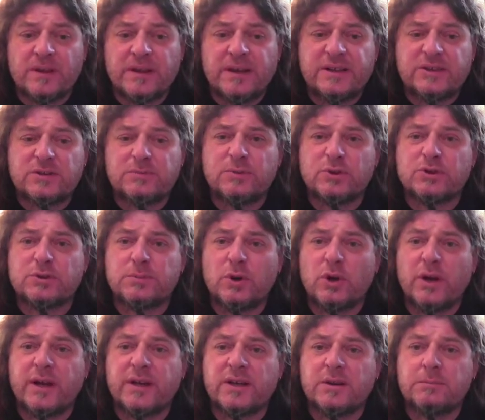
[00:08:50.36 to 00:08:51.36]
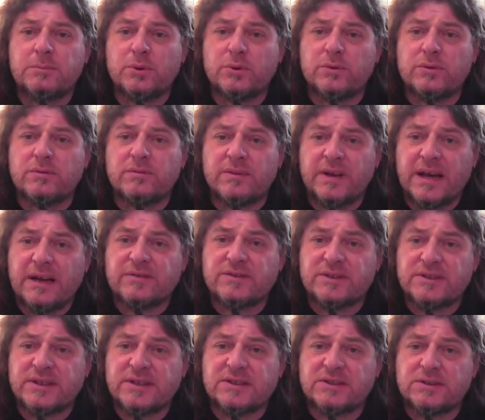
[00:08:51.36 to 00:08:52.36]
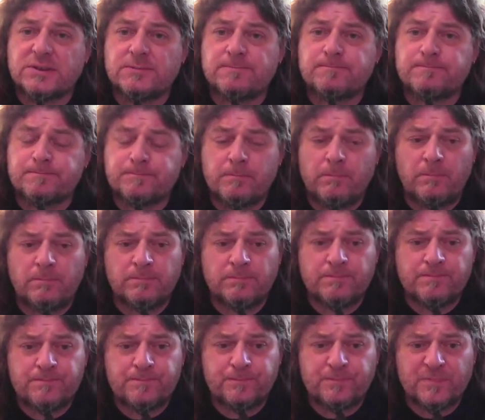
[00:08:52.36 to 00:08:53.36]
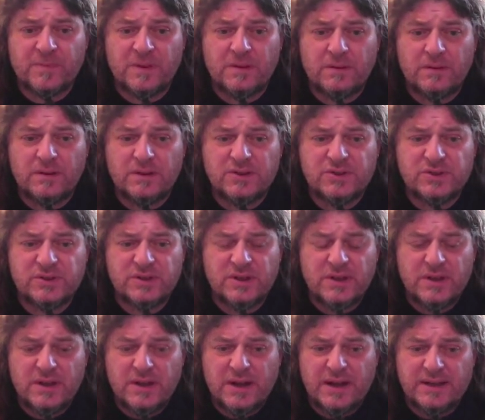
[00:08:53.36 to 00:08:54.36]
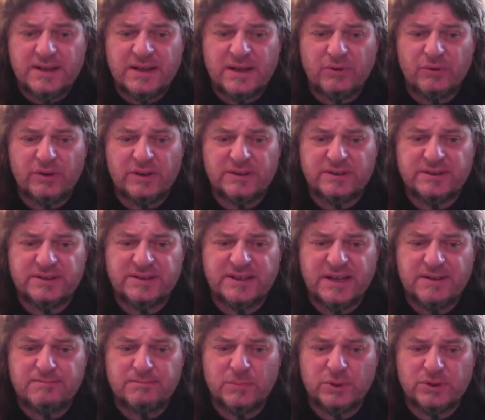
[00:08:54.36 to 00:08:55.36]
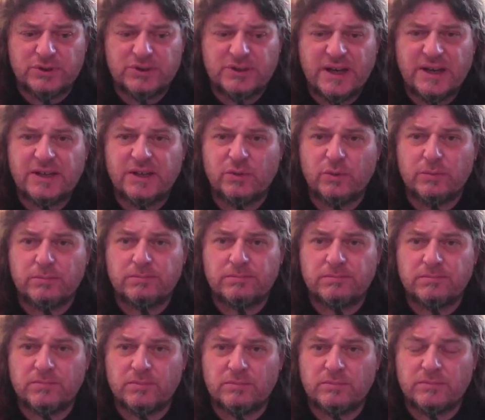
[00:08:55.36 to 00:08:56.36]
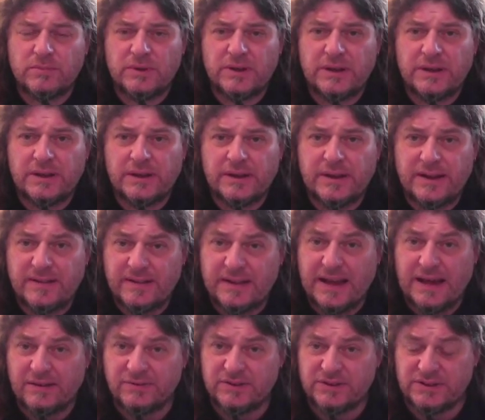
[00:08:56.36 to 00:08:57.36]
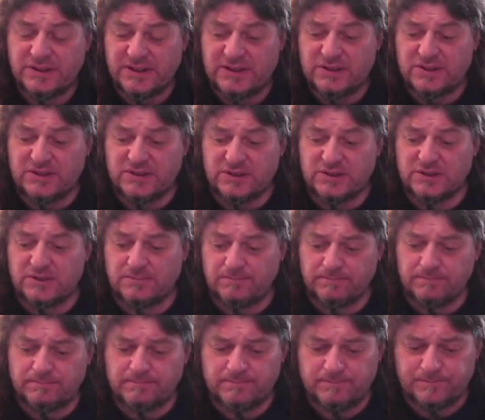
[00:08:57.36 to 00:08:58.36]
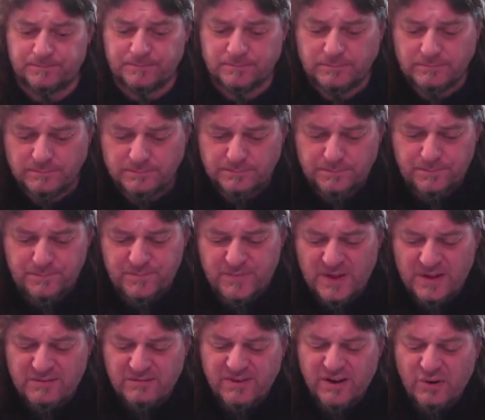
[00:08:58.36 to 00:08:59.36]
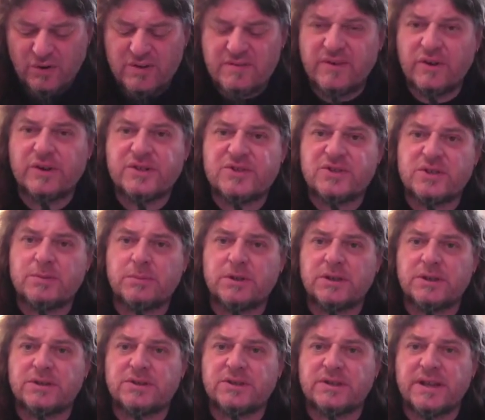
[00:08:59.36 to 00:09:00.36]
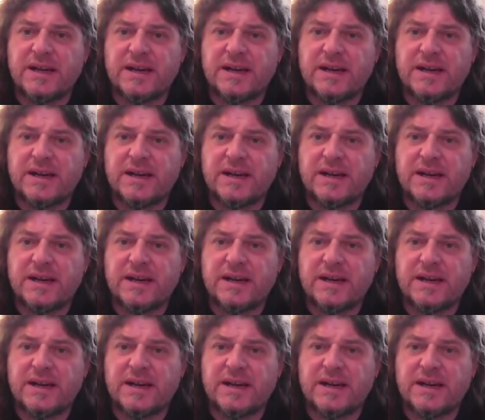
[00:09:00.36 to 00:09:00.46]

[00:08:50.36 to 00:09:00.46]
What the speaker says: It's much more like a boot, the aftertaste. I can't really detect much annuum in the aftertaste. It's very, very similar to